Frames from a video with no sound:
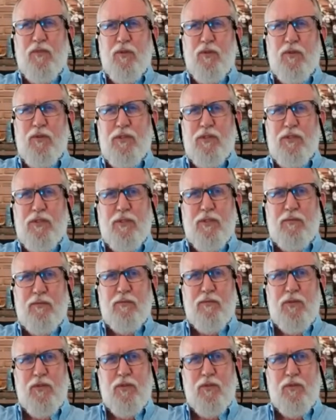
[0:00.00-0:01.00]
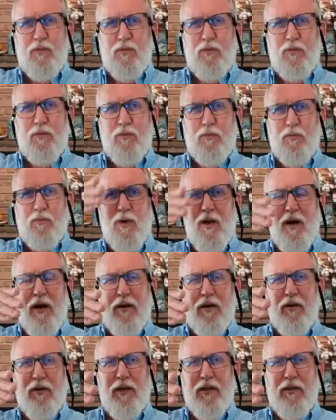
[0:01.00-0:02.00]
feudalism to
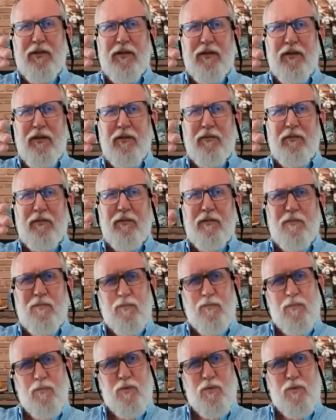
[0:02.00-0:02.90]
modernism,